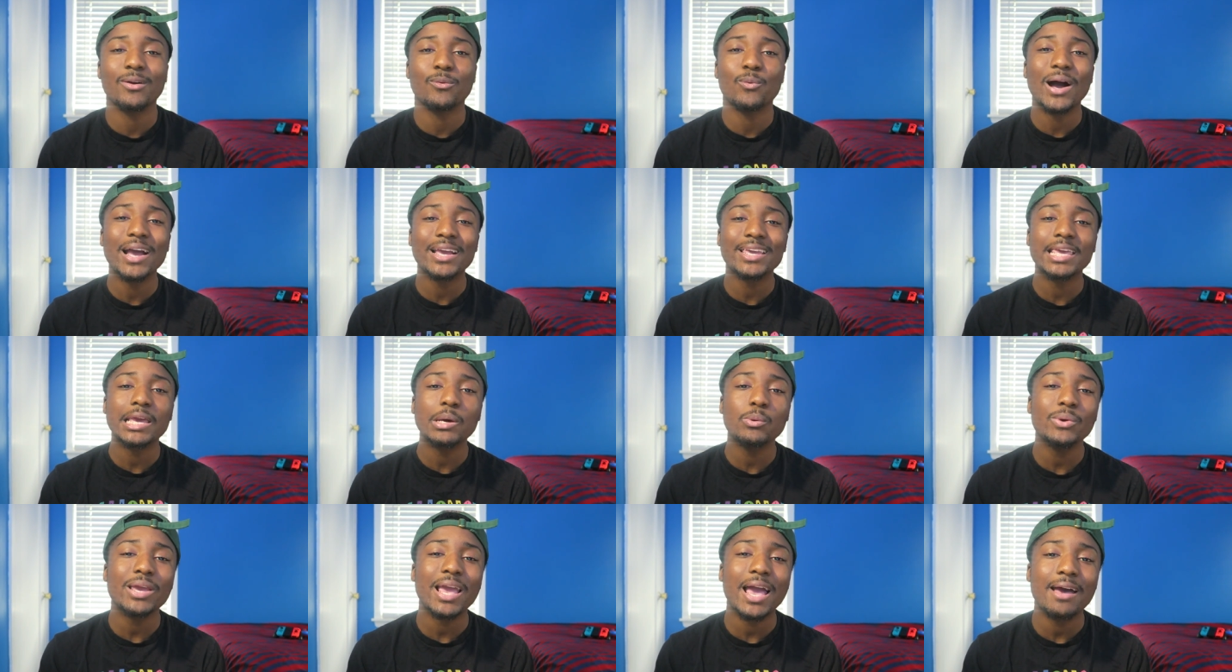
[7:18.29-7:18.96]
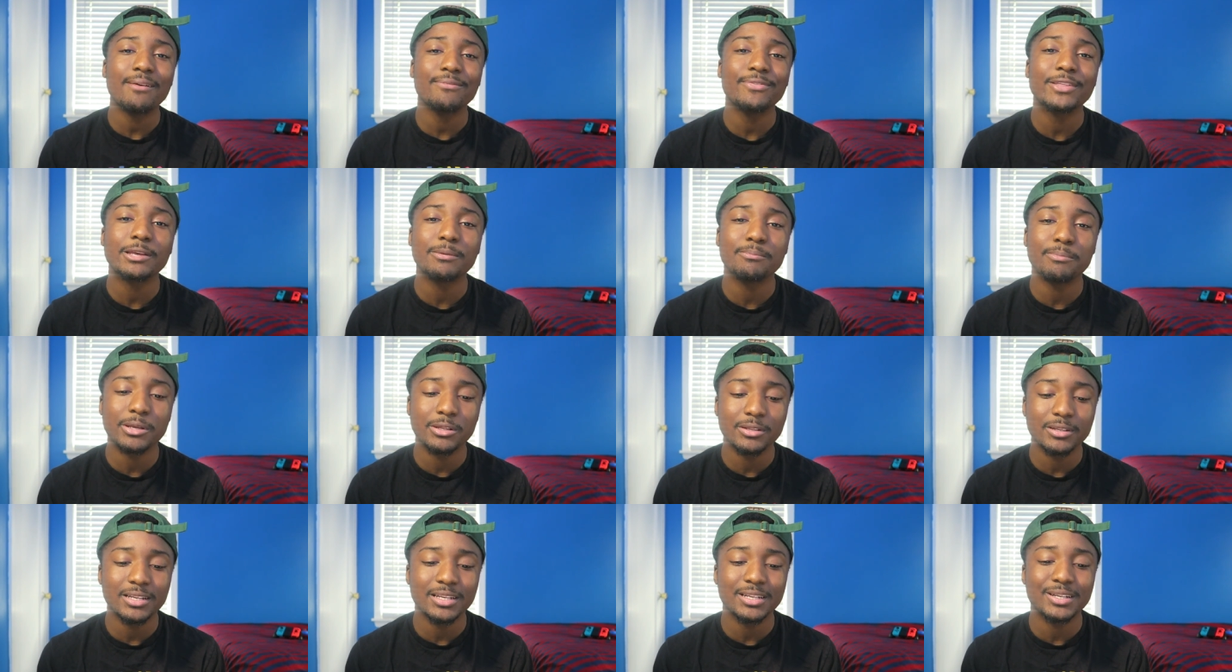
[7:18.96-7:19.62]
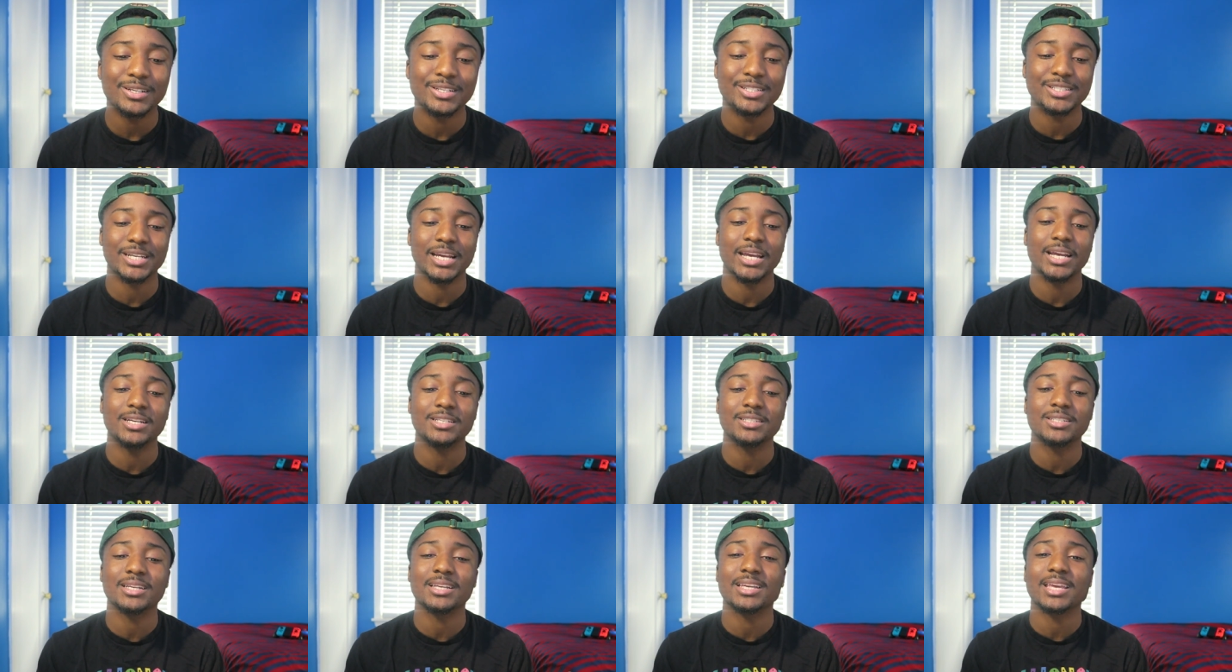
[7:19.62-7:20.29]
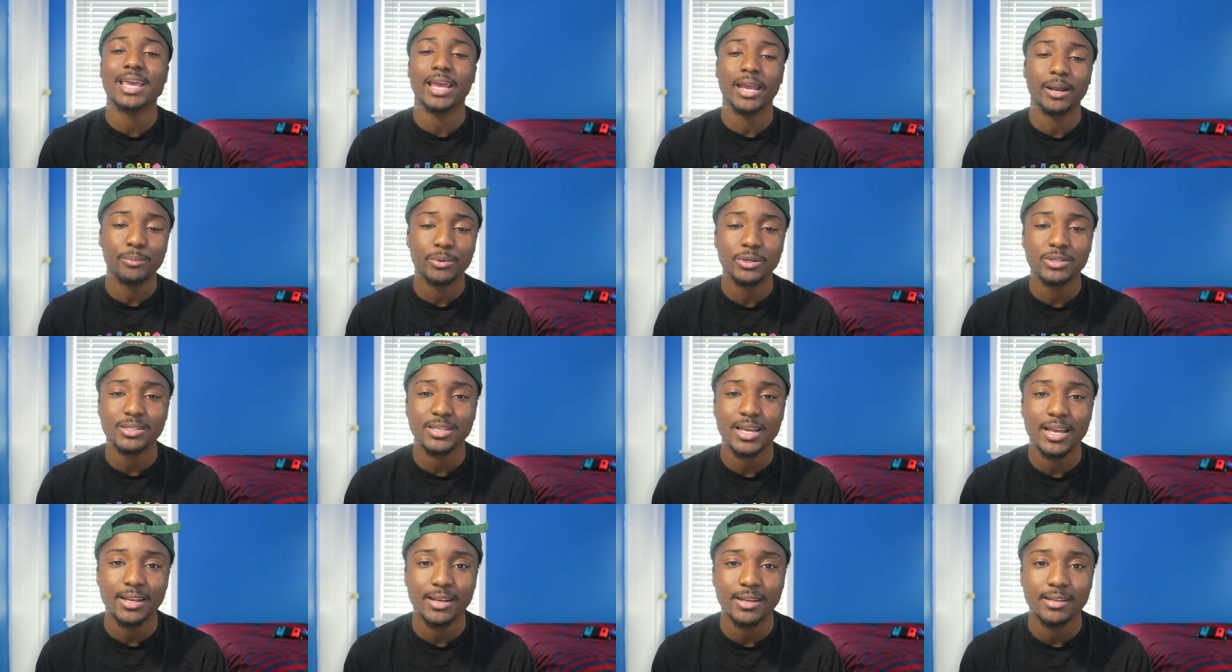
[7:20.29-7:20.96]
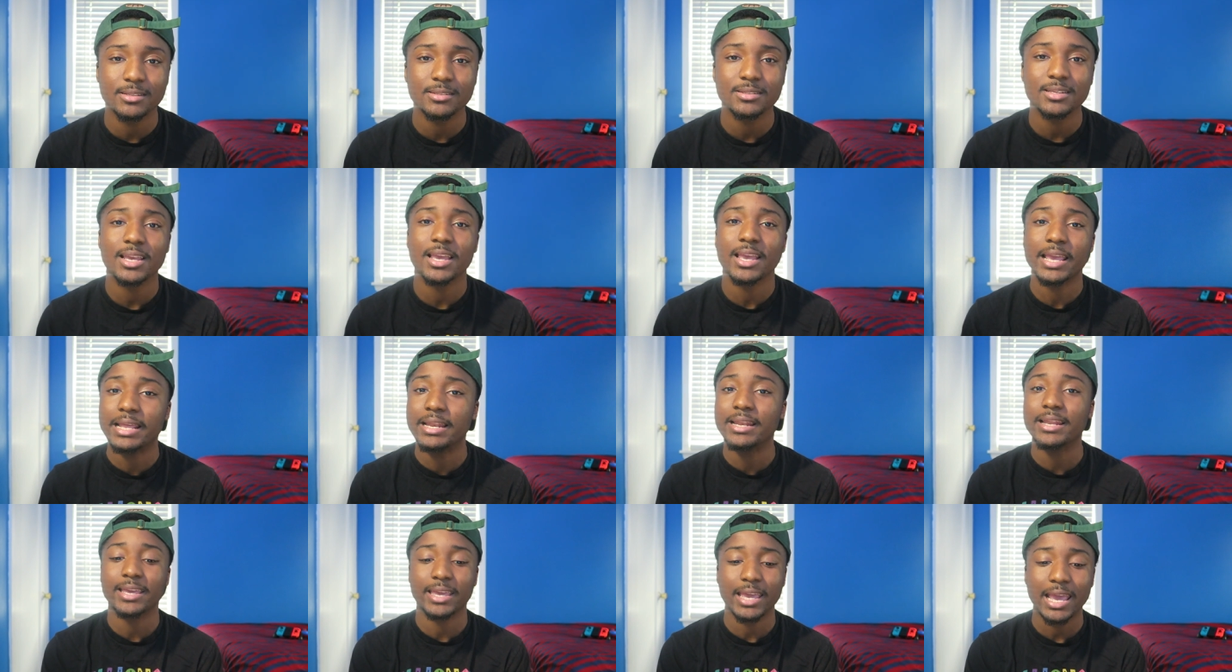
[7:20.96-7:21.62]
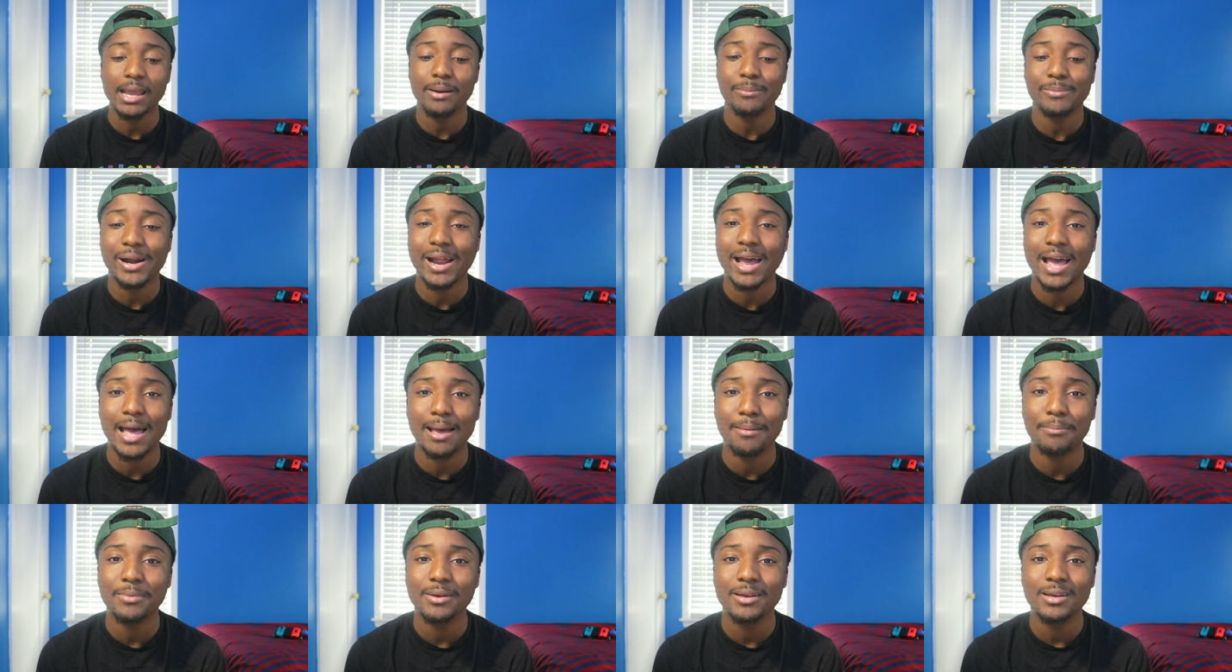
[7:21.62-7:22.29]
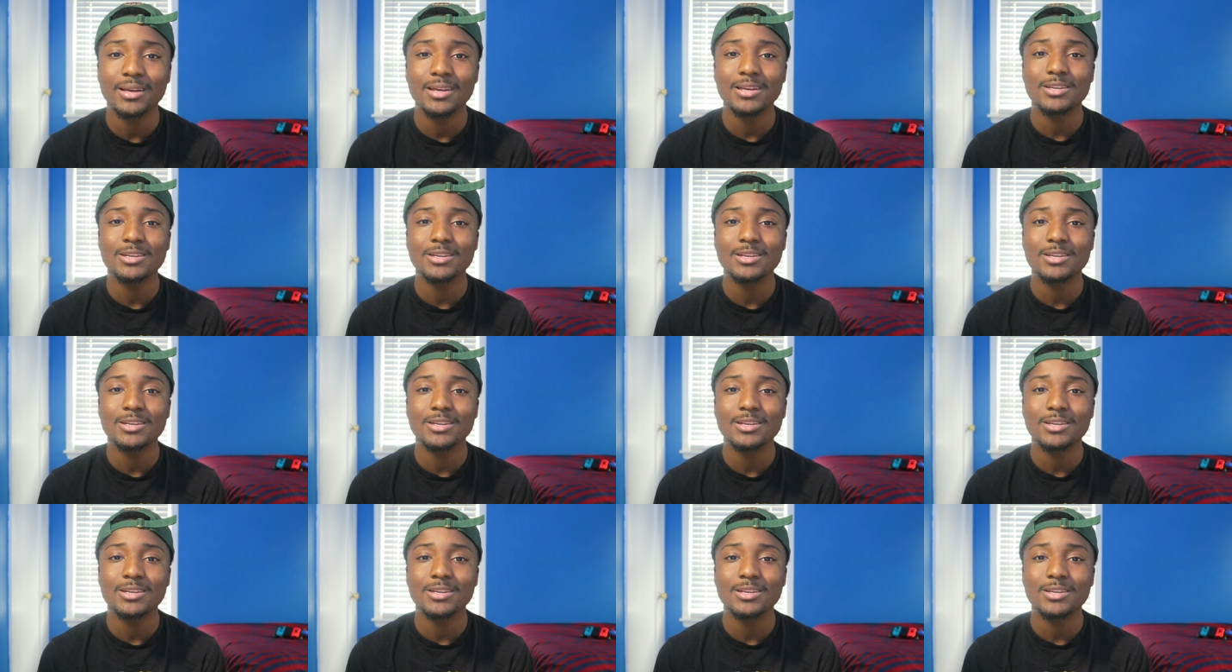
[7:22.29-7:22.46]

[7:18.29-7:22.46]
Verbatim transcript: Why can't we have the ability to change the camera settings in the camera app?